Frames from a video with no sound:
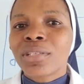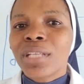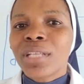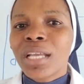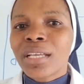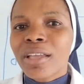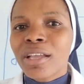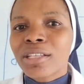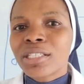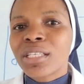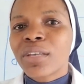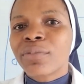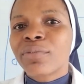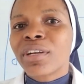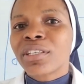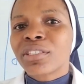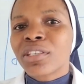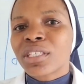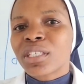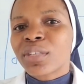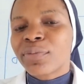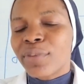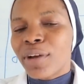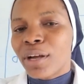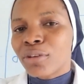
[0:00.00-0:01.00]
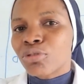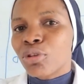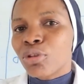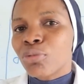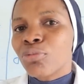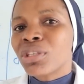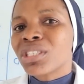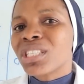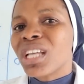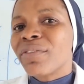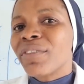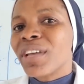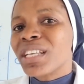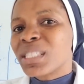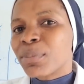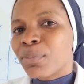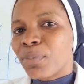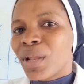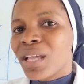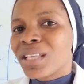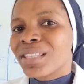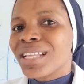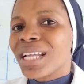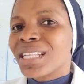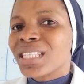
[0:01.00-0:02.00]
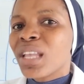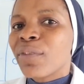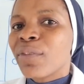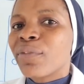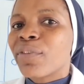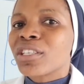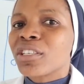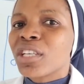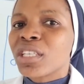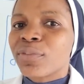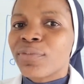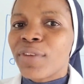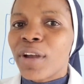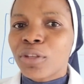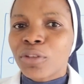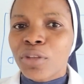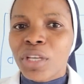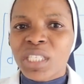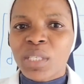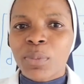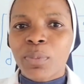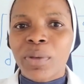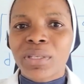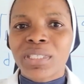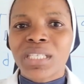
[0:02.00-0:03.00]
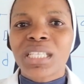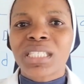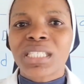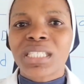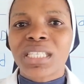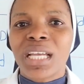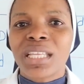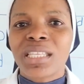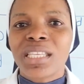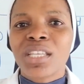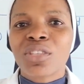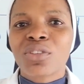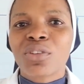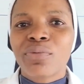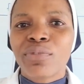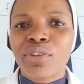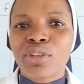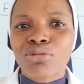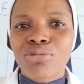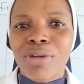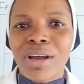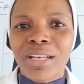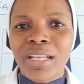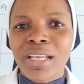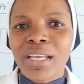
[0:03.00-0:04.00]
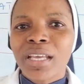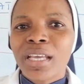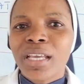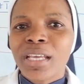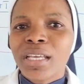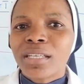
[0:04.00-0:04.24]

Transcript: negative resource factor, which I've explained that if resource factor is present in an individual,